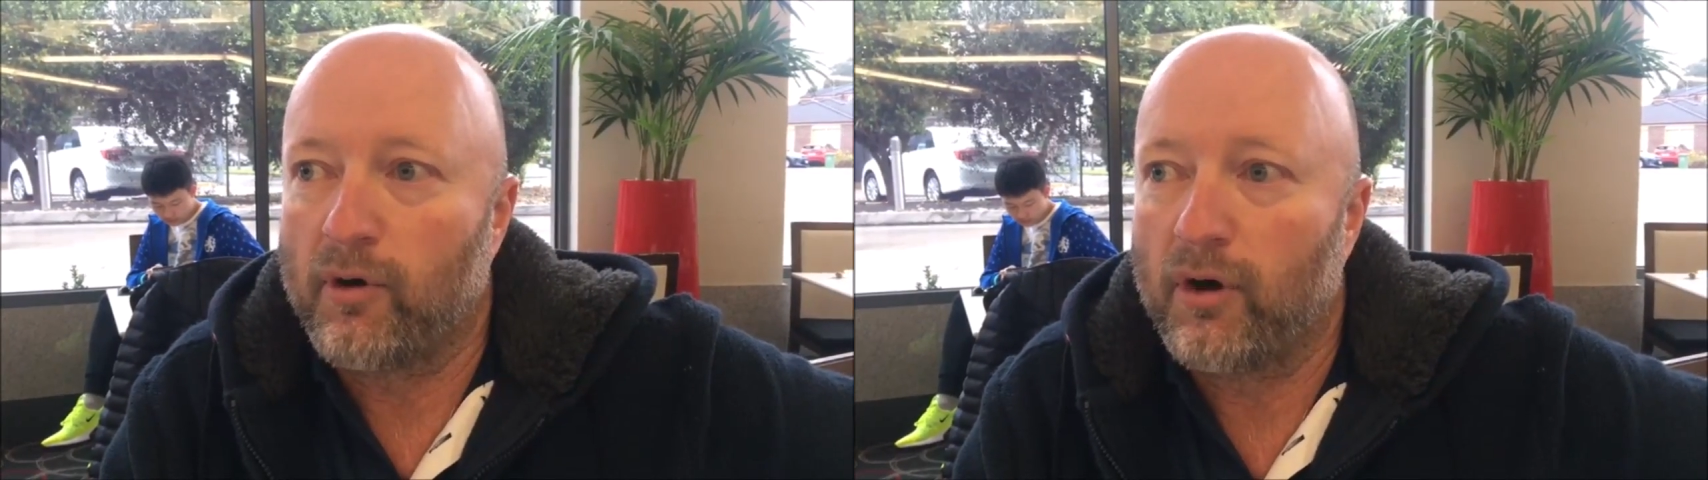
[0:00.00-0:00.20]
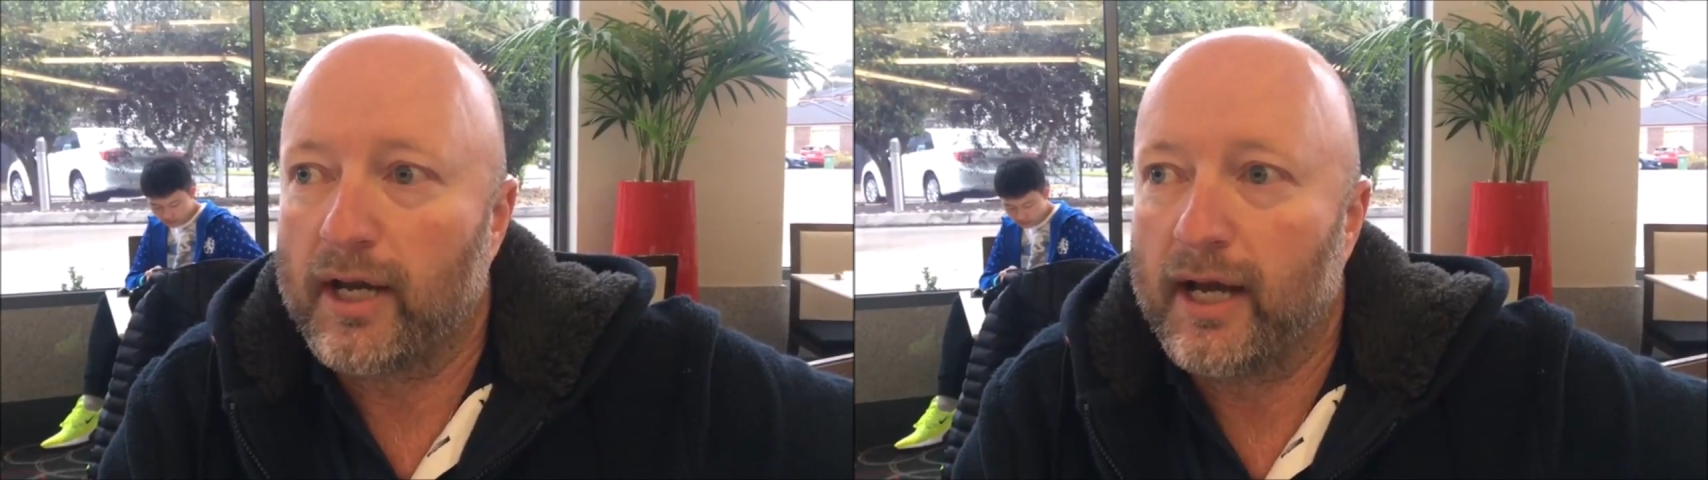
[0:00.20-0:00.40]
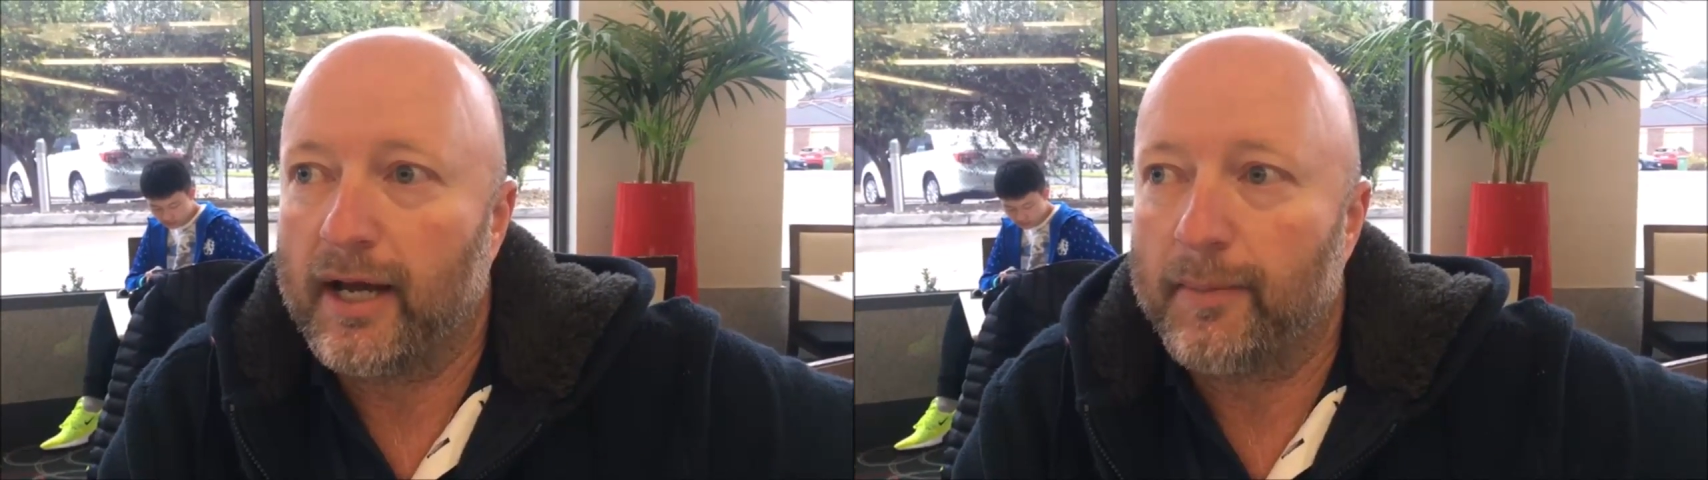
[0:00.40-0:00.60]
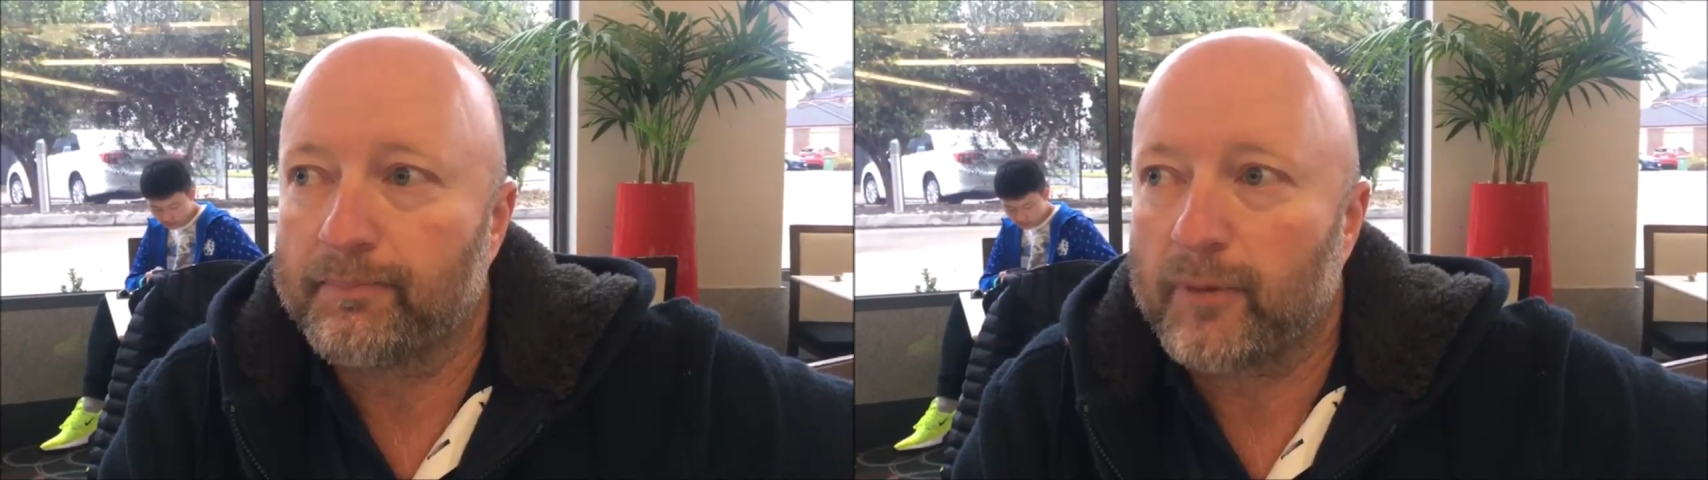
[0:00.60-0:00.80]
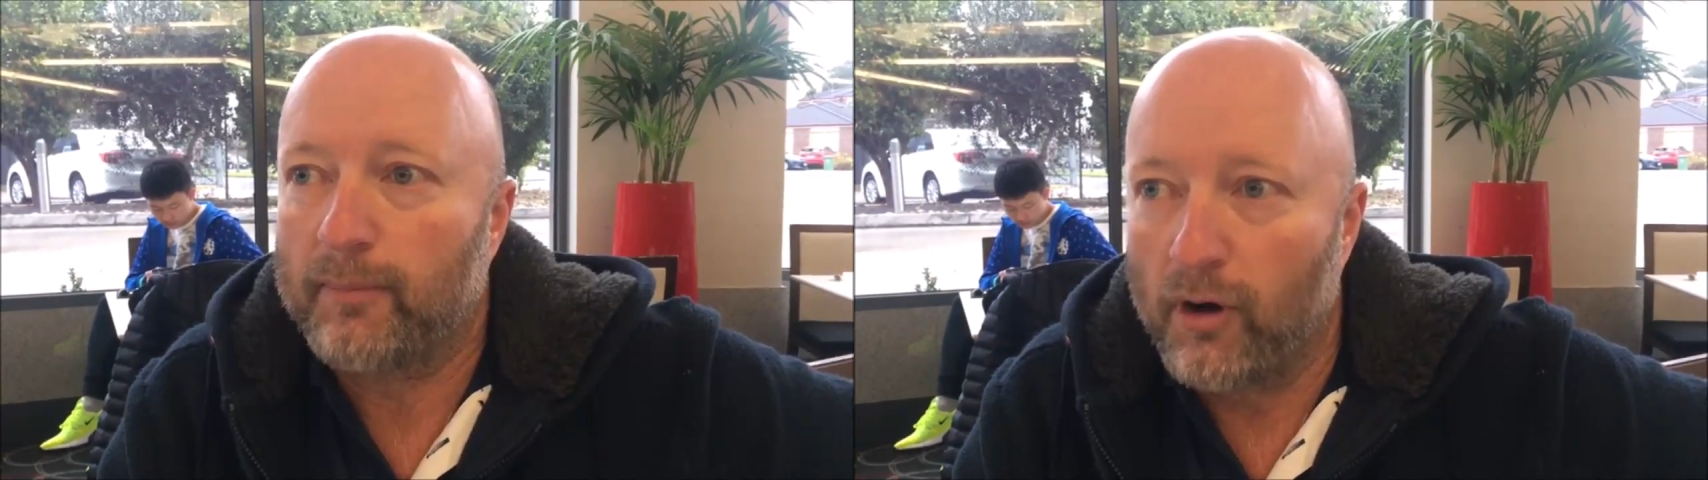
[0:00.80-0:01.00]
my
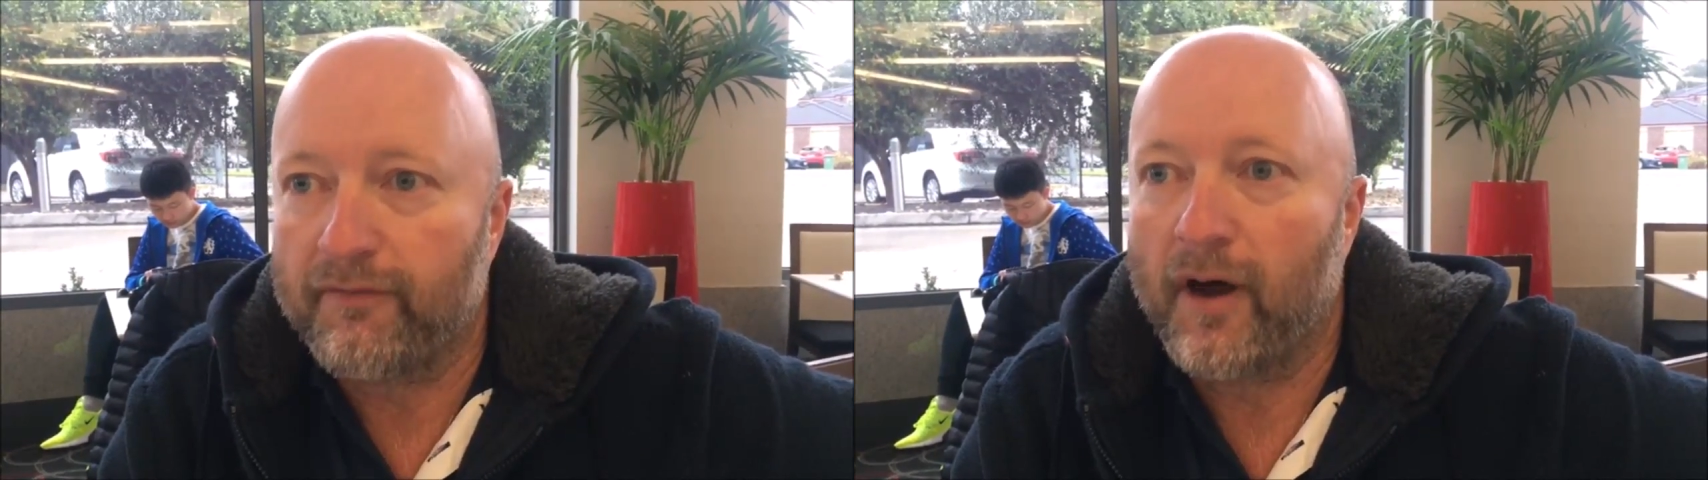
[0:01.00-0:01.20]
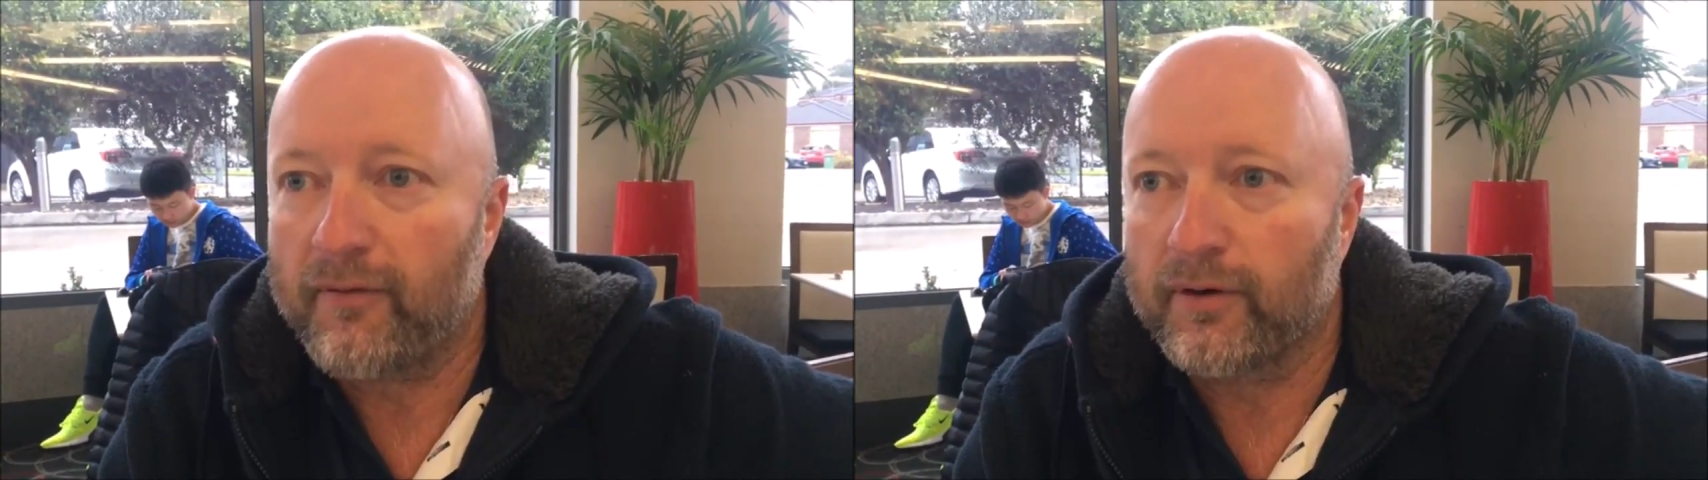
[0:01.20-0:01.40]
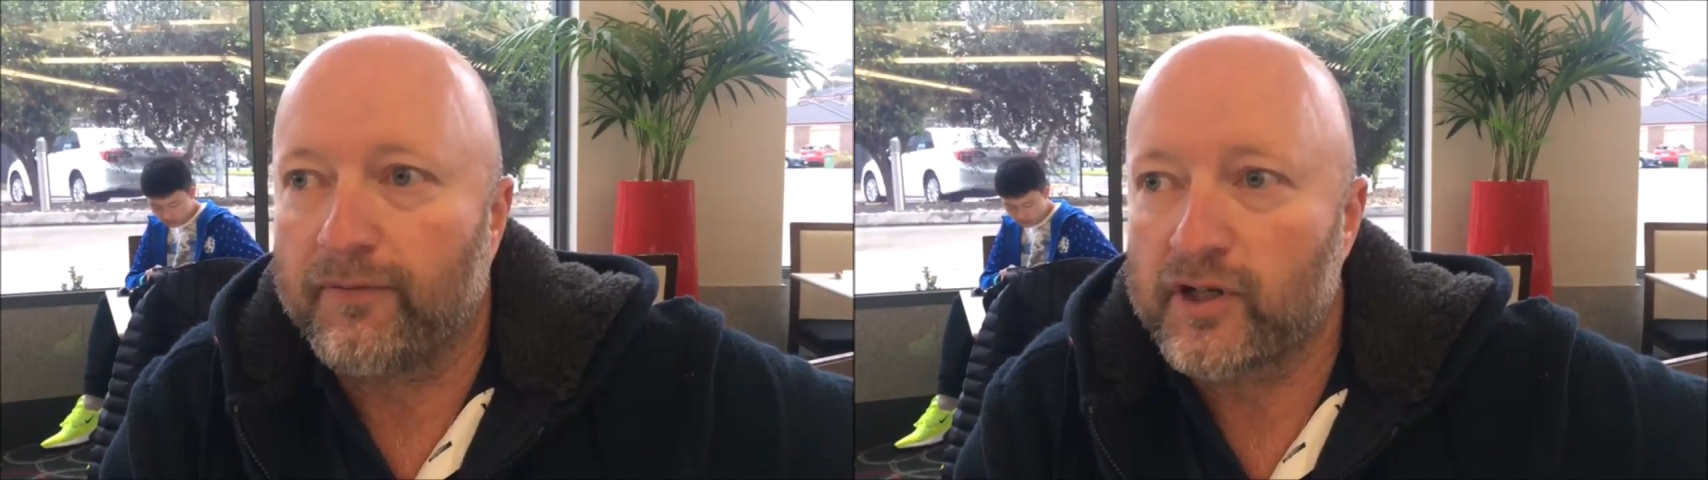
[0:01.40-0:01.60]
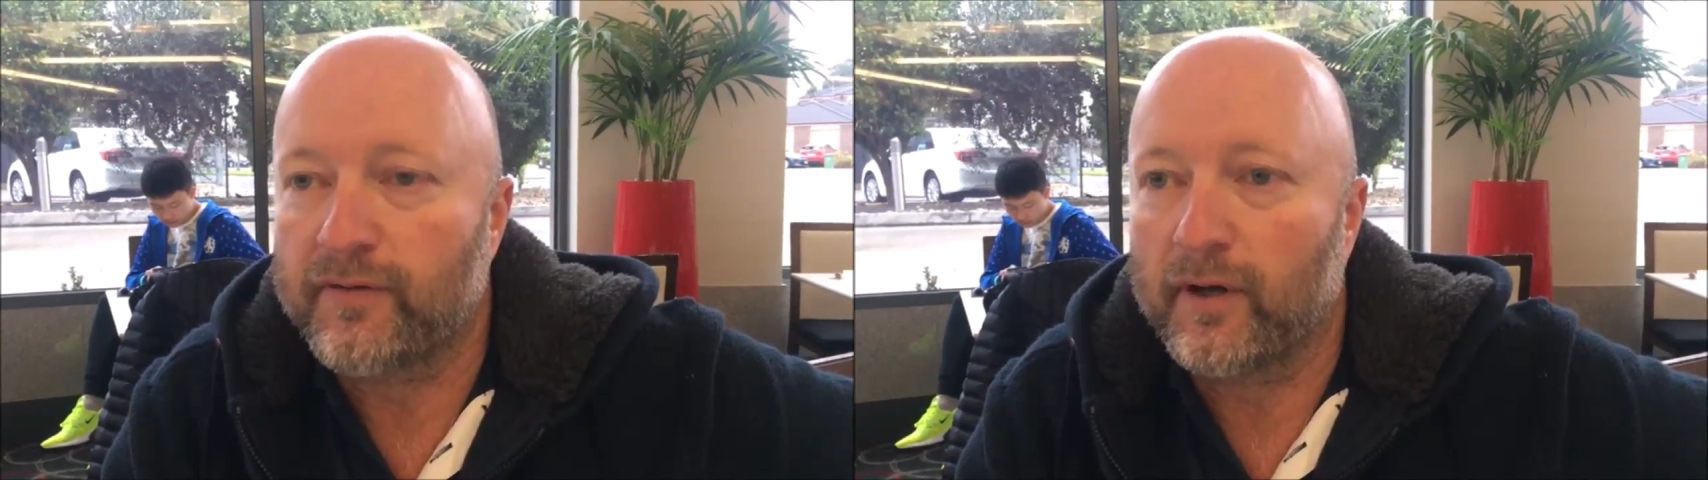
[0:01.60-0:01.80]
my favourite fish